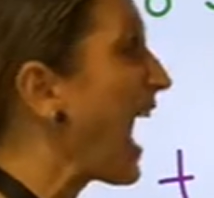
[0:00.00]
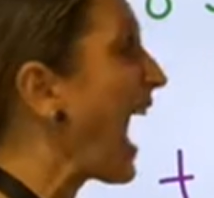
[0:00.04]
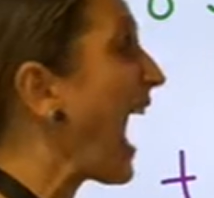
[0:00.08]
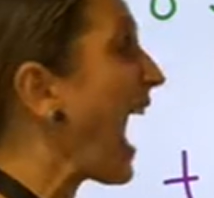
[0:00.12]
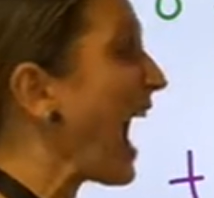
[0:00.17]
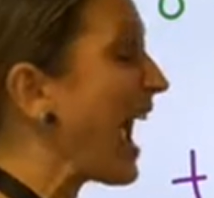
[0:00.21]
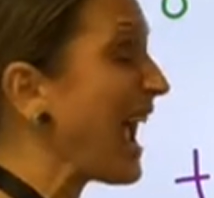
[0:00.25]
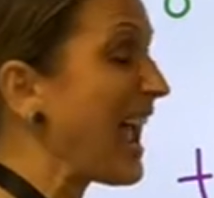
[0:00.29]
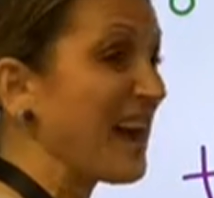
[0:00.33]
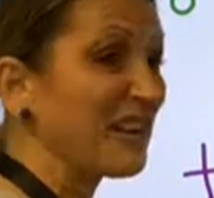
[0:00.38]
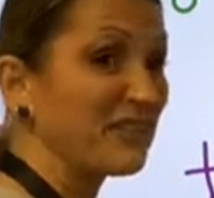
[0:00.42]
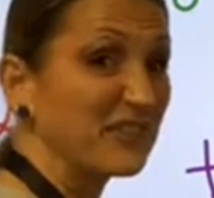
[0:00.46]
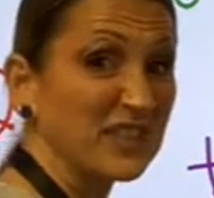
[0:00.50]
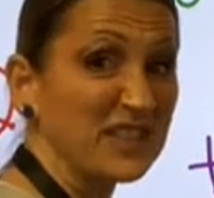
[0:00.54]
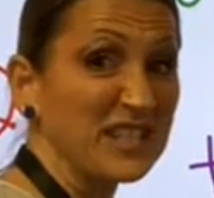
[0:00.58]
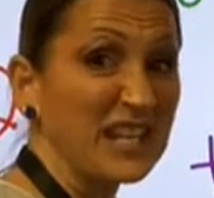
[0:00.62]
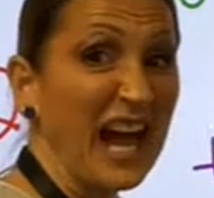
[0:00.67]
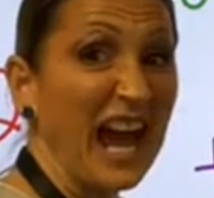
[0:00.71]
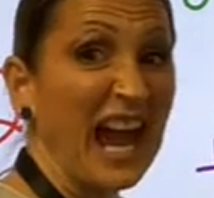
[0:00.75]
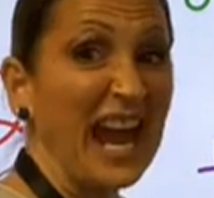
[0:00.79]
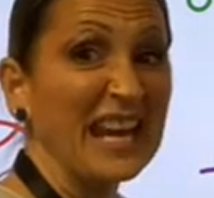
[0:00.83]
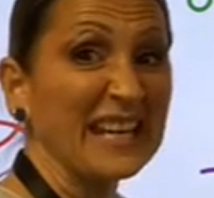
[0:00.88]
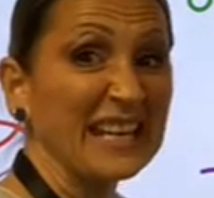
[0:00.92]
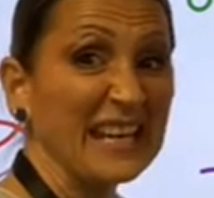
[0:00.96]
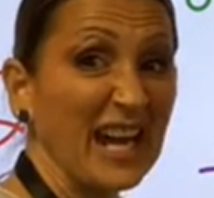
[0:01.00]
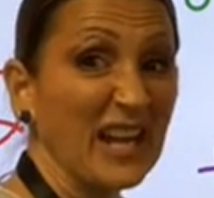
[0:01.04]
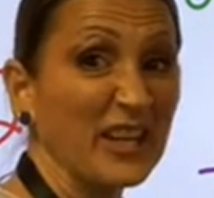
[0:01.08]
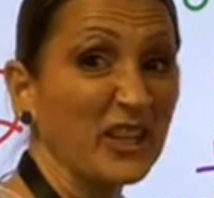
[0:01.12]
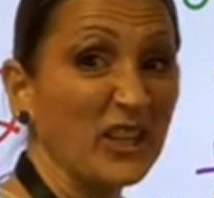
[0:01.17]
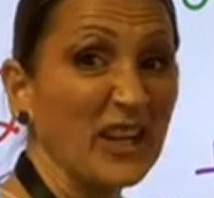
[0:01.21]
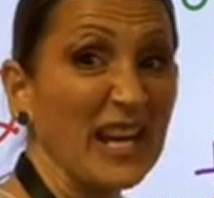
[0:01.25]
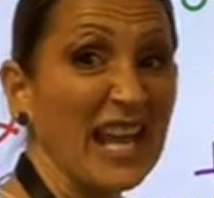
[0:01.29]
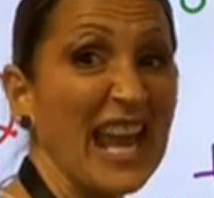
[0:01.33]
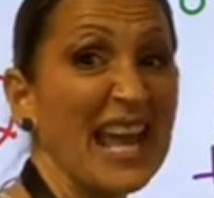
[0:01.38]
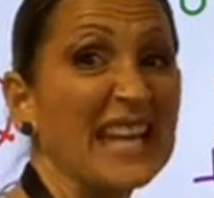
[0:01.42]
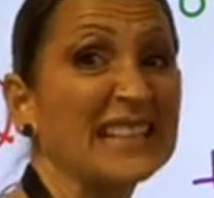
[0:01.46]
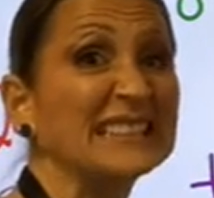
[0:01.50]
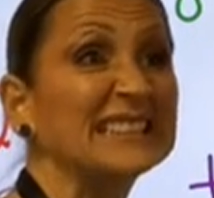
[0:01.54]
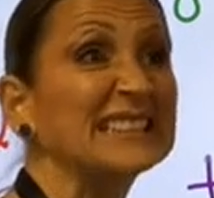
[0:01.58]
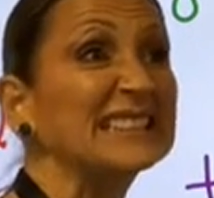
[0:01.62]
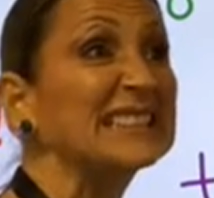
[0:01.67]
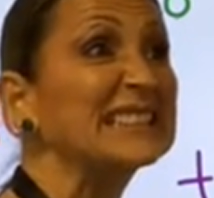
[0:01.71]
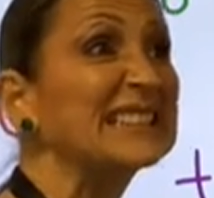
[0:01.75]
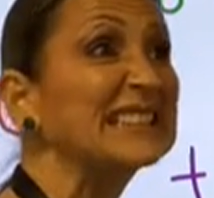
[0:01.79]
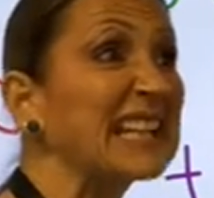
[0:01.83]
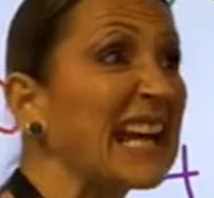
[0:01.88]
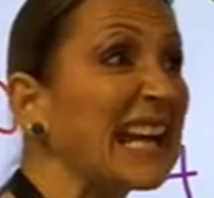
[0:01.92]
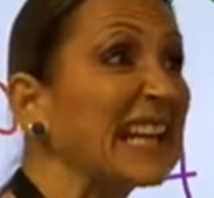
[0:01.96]
I have
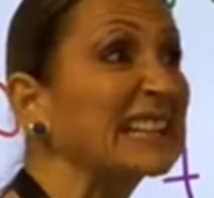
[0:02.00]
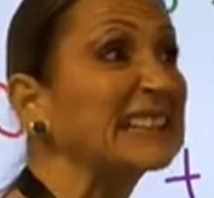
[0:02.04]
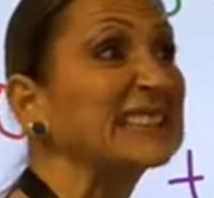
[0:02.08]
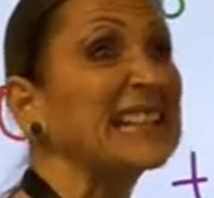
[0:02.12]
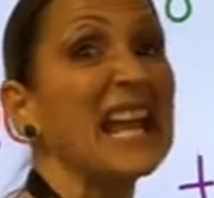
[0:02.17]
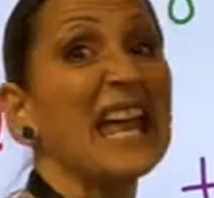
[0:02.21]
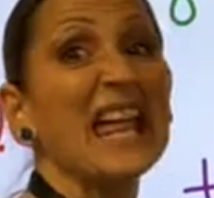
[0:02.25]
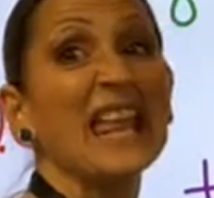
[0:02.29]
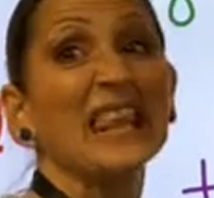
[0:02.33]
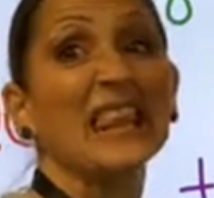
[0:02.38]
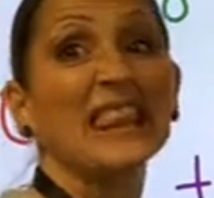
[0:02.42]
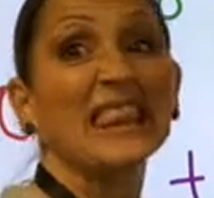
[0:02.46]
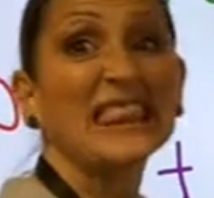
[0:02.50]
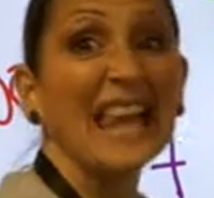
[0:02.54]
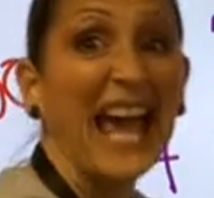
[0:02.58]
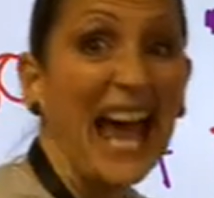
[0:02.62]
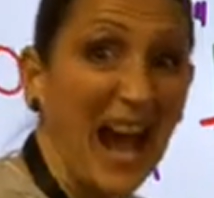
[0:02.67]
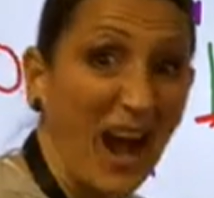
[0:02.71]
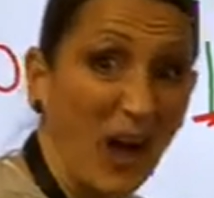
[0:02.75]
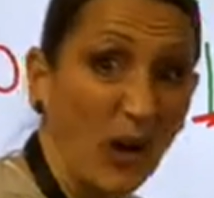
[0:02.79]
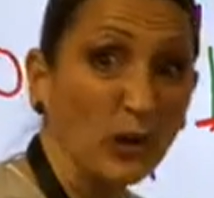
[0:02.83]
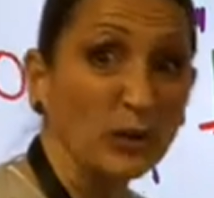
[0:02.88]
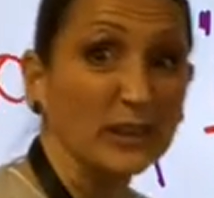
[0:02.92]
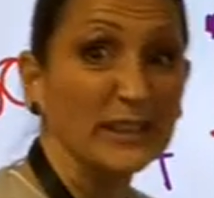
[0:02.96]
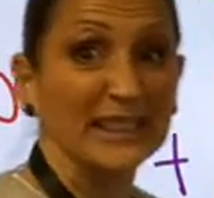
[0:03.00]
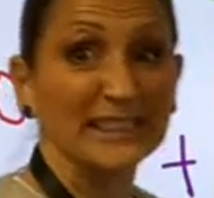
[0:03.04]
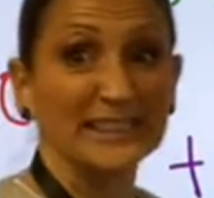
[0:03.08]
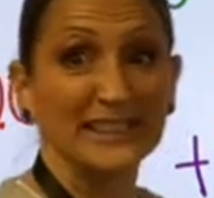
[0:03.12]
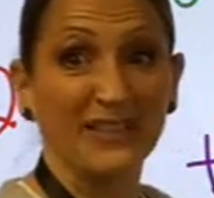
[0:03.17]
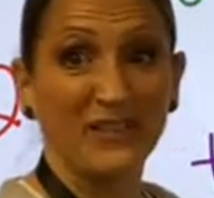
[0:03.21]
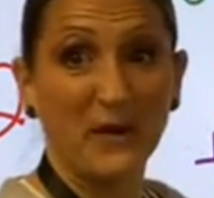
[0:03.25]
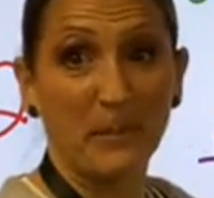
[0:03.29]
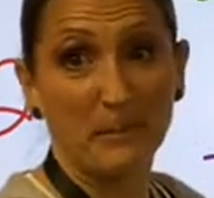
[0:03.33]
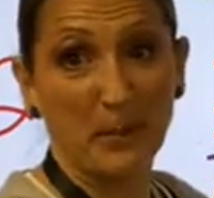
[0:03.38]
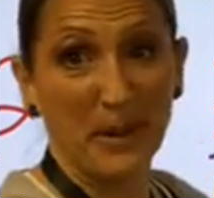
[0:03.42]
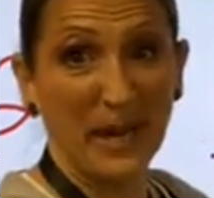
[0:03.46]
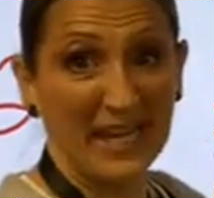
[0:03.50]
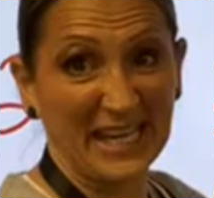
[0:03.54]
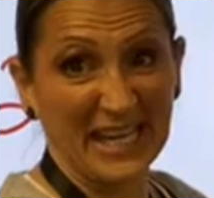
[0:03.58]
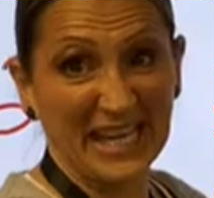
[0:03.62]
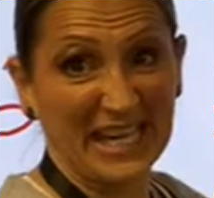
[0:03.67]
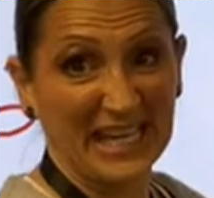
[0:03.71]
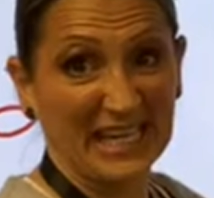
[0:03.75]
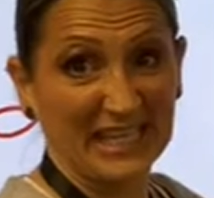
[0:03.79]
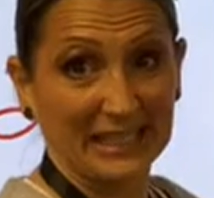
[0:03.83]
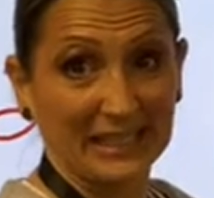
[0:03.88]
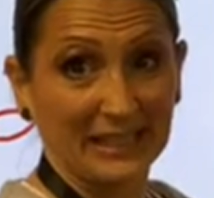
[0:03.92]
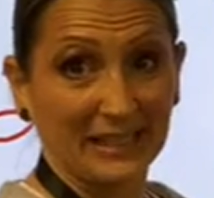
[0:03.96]
906 thousandths of a penny,